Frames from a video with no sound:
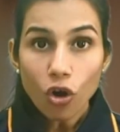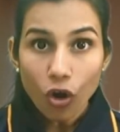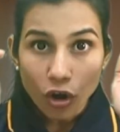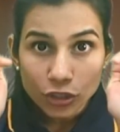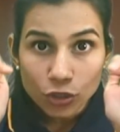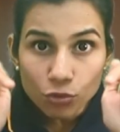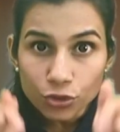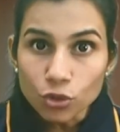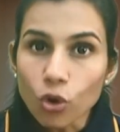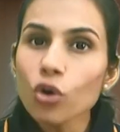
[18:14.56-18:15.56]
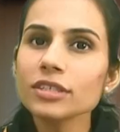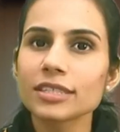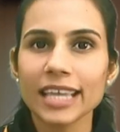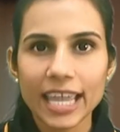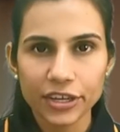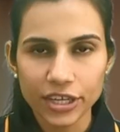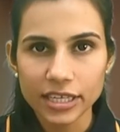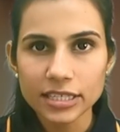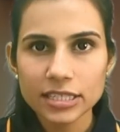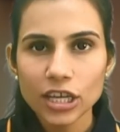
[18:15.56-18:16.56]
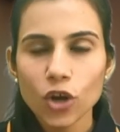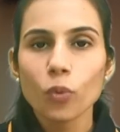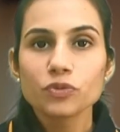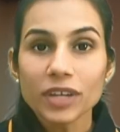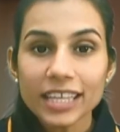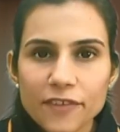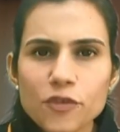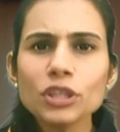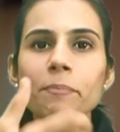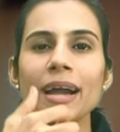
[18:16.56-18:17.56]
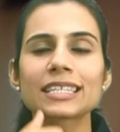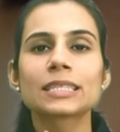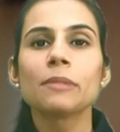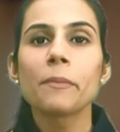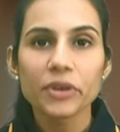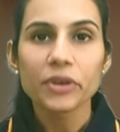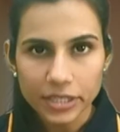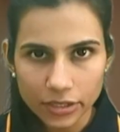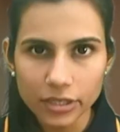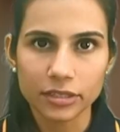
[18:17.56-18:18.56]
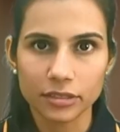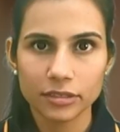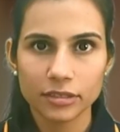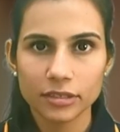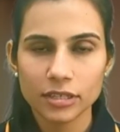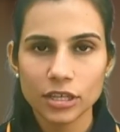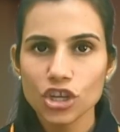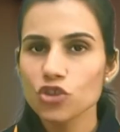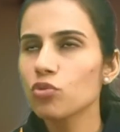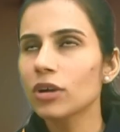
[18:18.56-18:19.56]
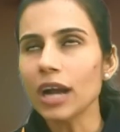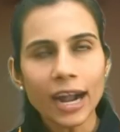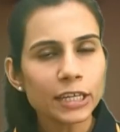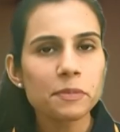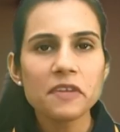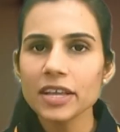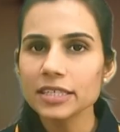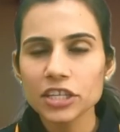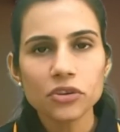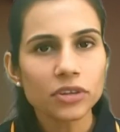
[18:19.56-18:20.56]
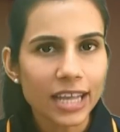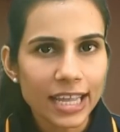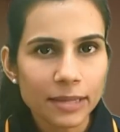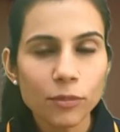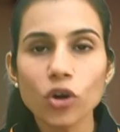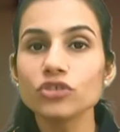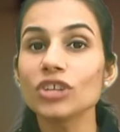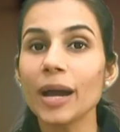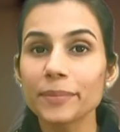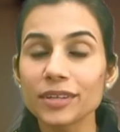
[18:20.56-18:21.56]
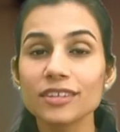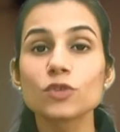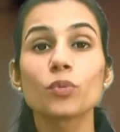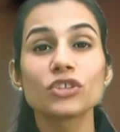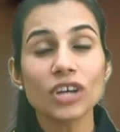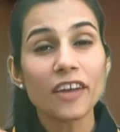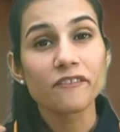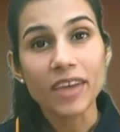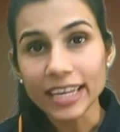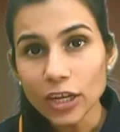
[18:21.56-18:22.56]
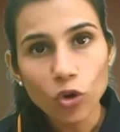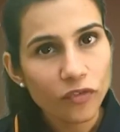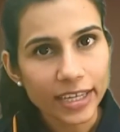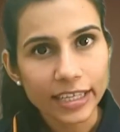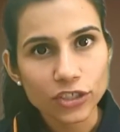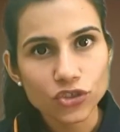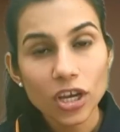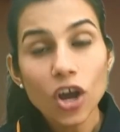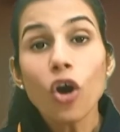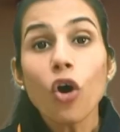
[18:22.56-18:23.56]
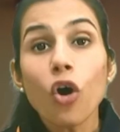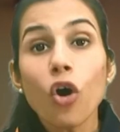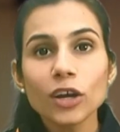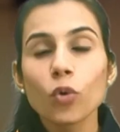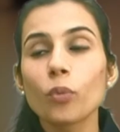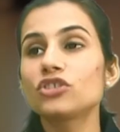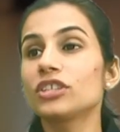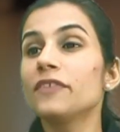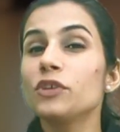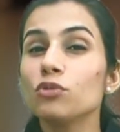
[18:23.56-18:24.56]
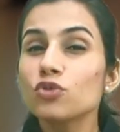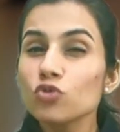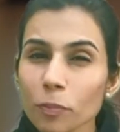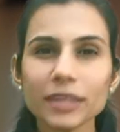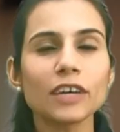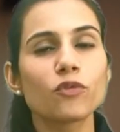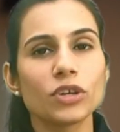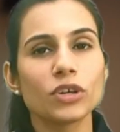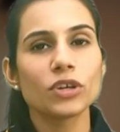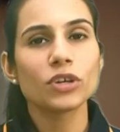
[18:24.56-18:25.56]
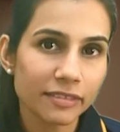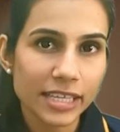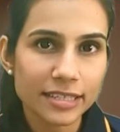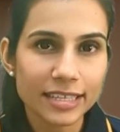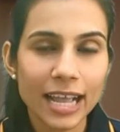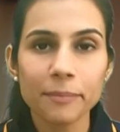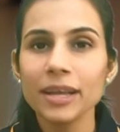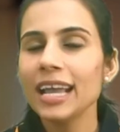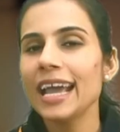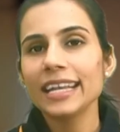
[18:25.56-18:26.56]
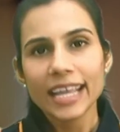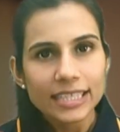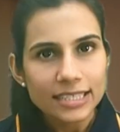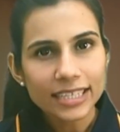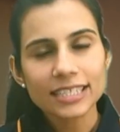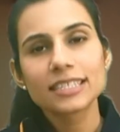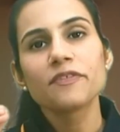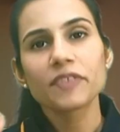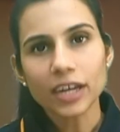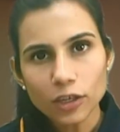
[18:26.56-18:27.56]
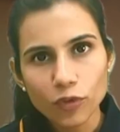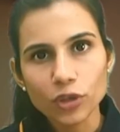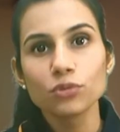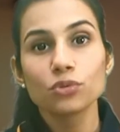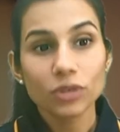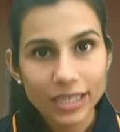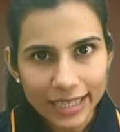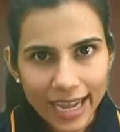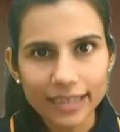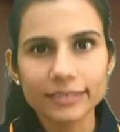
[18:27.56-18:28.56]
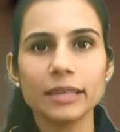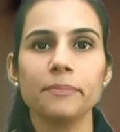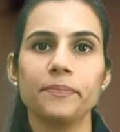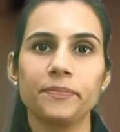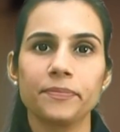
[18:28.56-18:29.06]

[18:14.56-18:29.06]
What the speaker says: onto those areas which will give you the maximum return. You can't be wasting your time on chapters which are very low weightage or which give you super tough questions in the exam, and hence it is difficult for you to crack them.